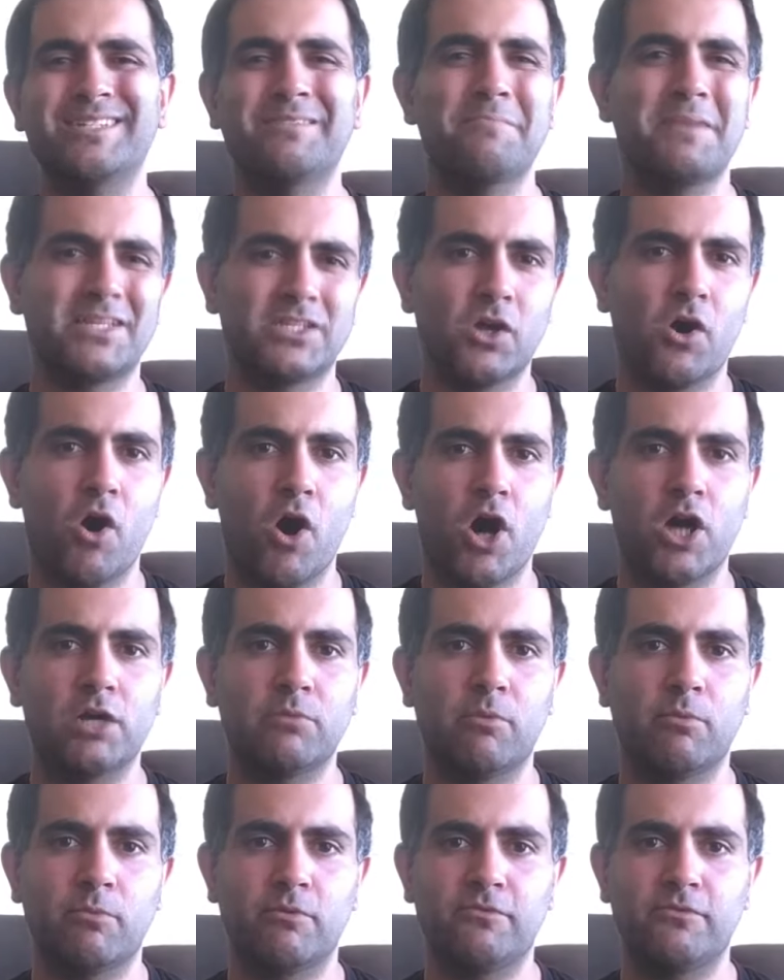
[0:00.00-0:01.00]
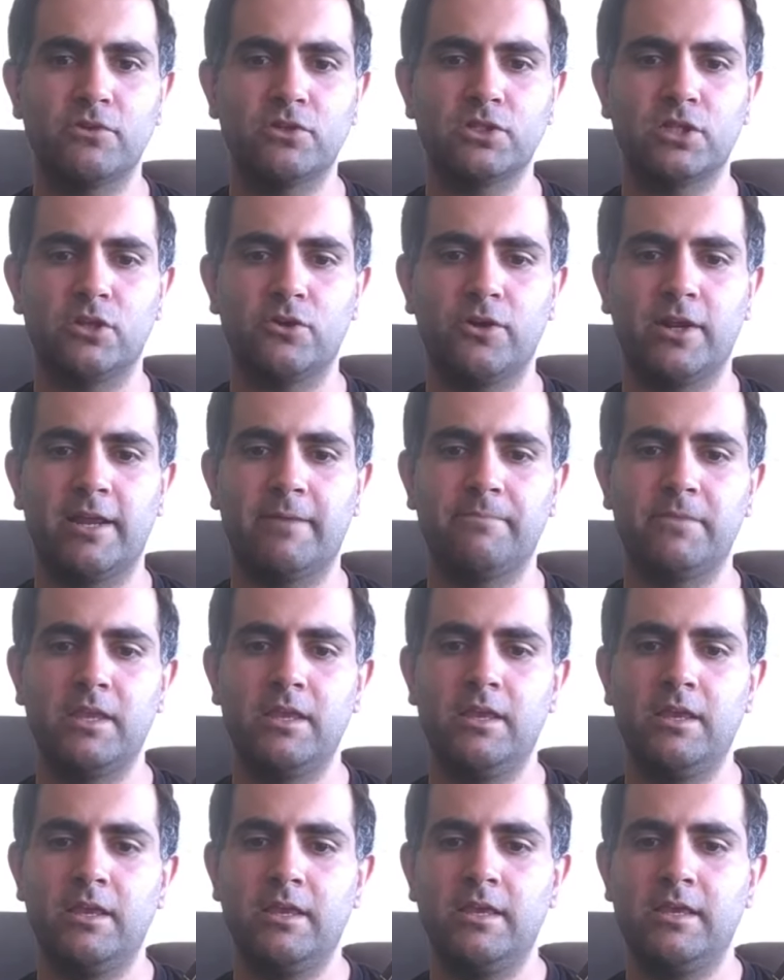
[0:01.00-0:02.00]
It makes it harder when we're first learning.
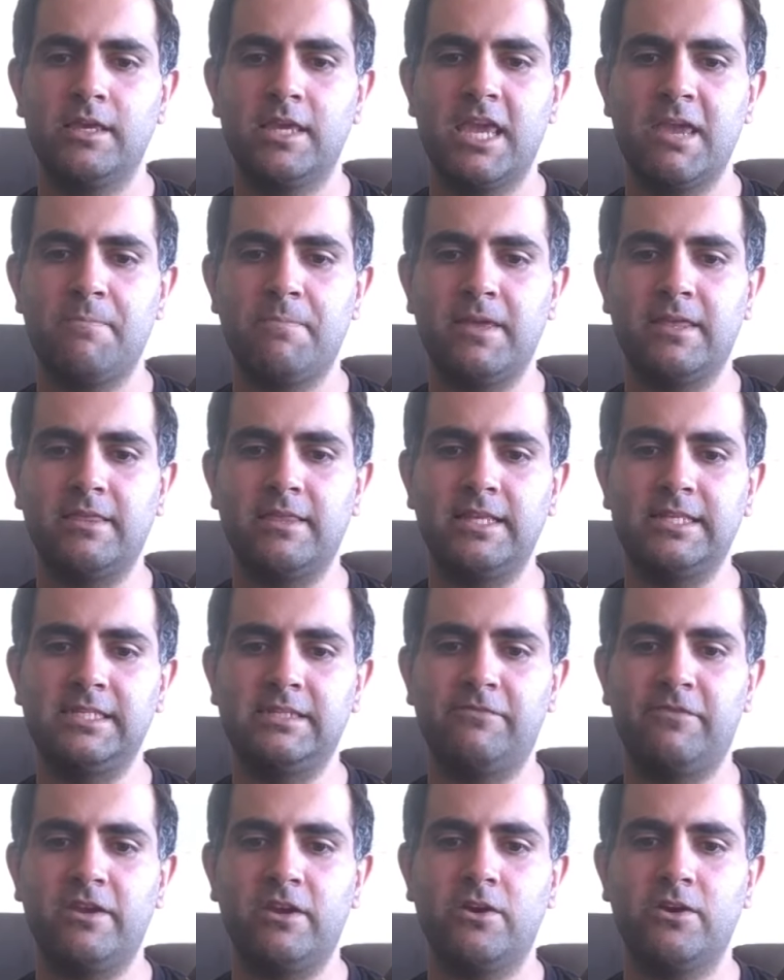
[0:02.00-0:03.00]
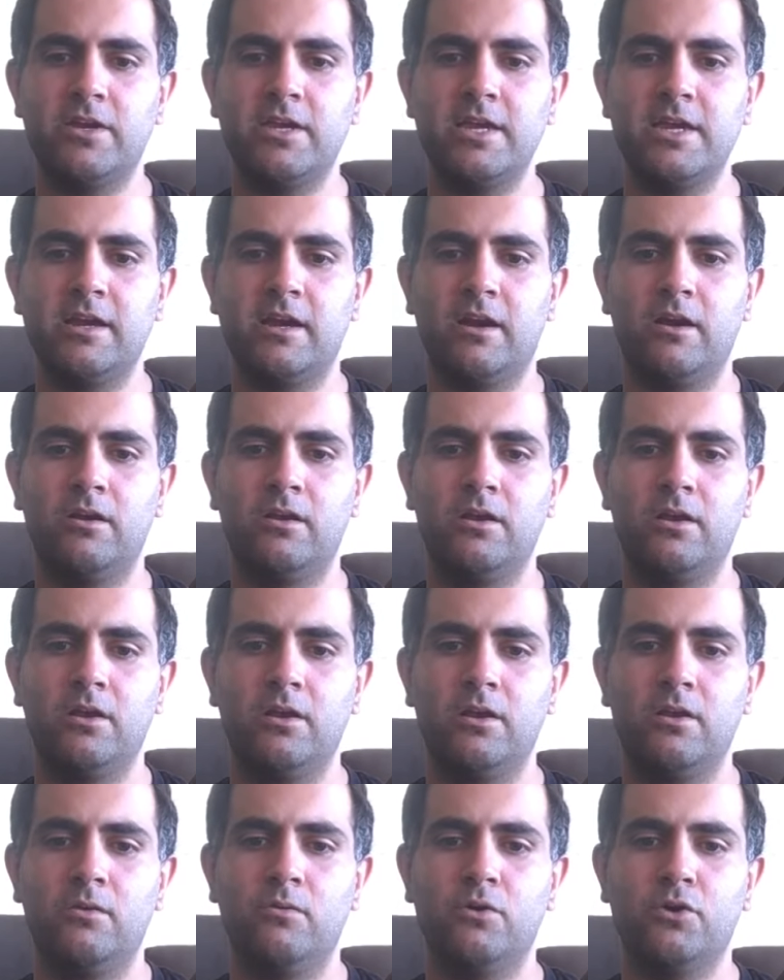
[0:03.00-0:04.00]
Keeping this finger here
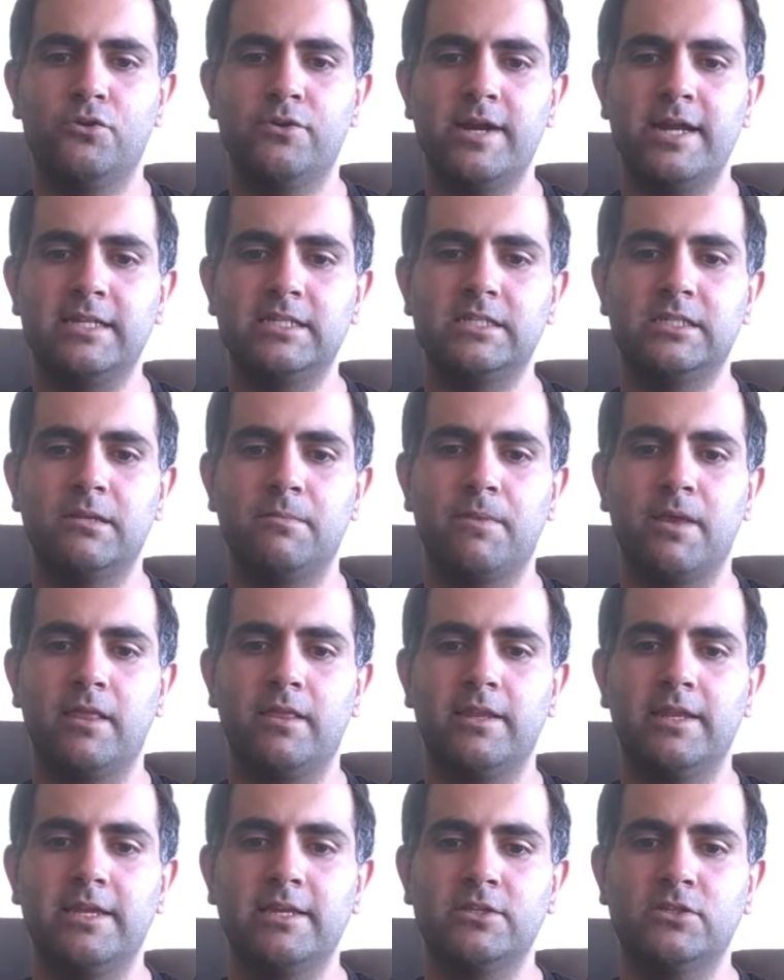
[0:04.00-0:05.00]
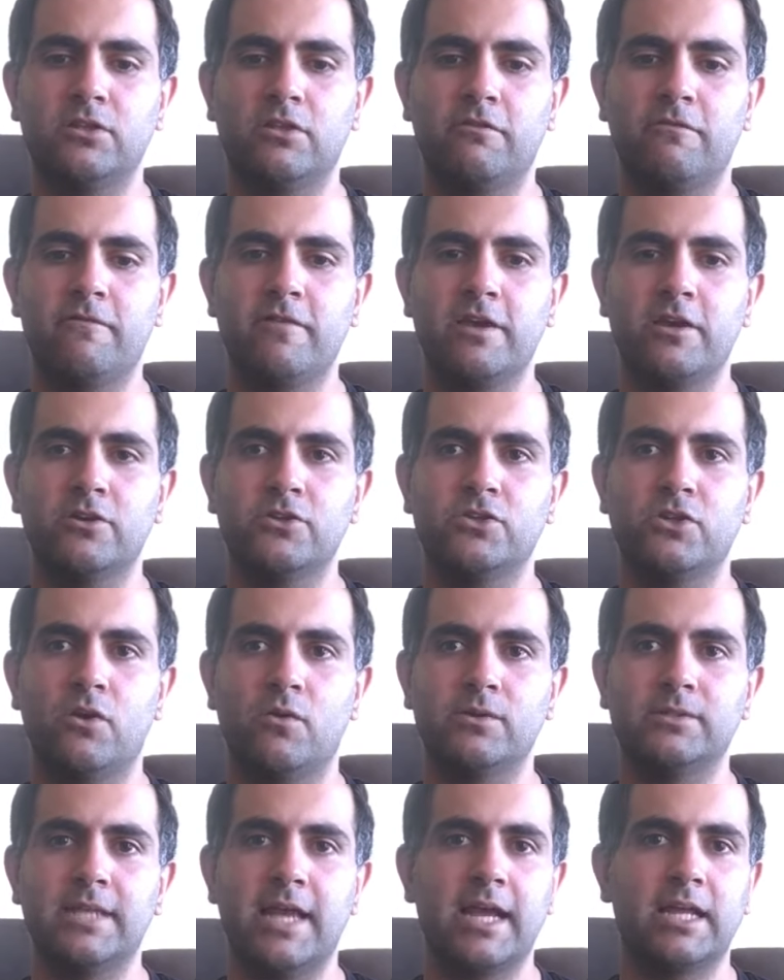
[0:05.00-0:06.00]
will create stability so the fingers know
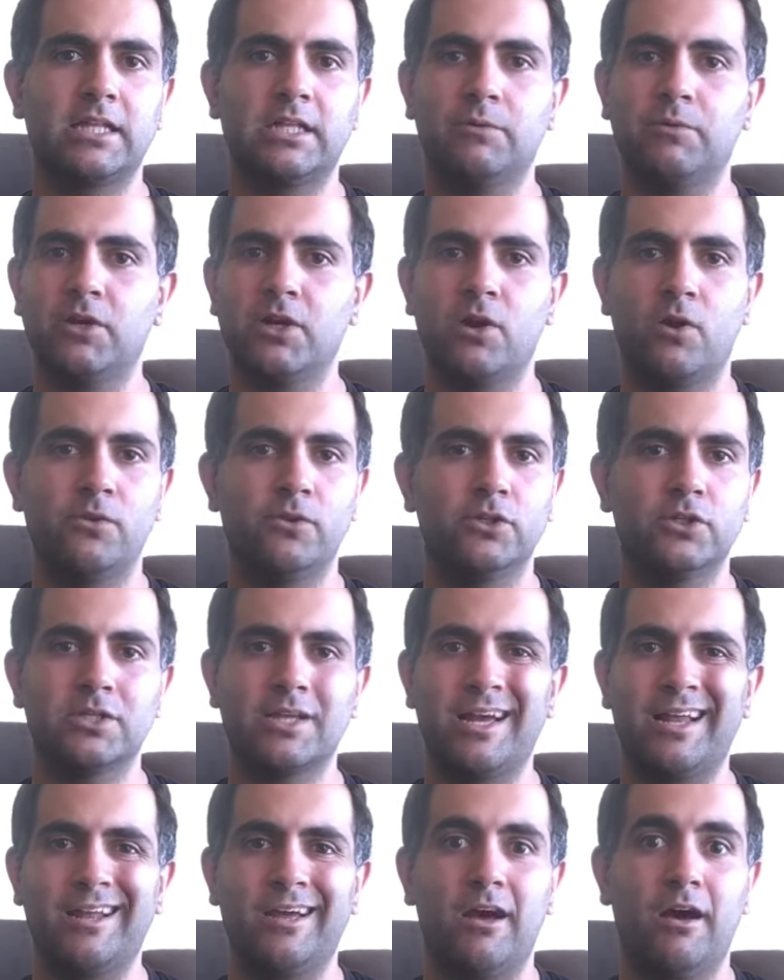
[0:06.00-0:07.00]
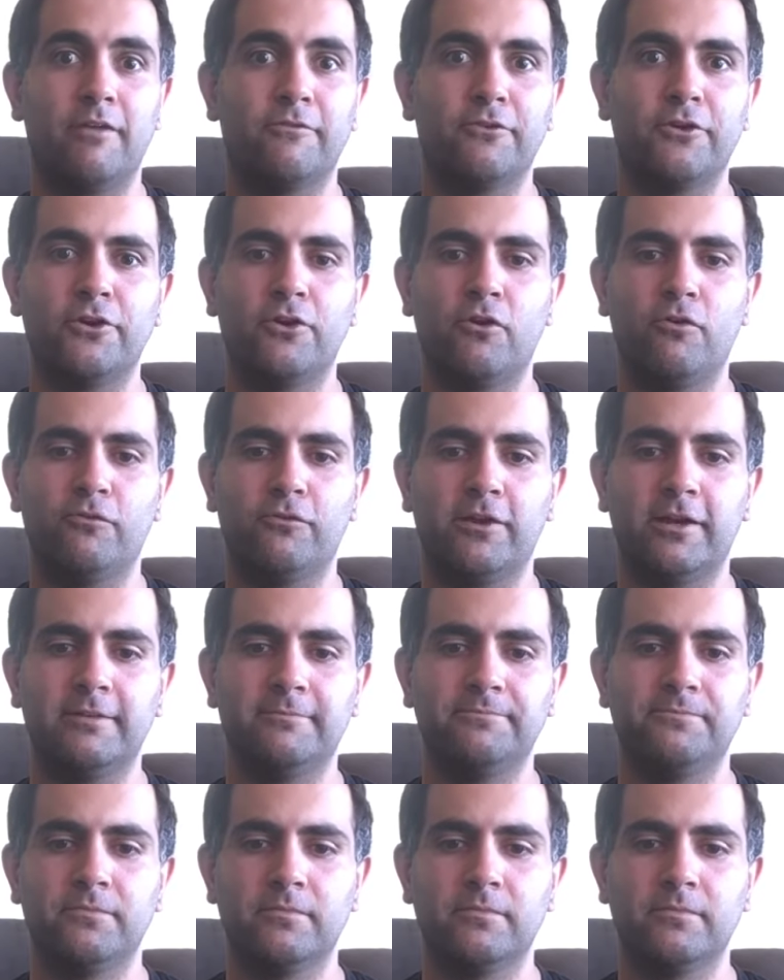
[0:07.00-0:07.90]
exactly where to go. They're just kind of hovering over it.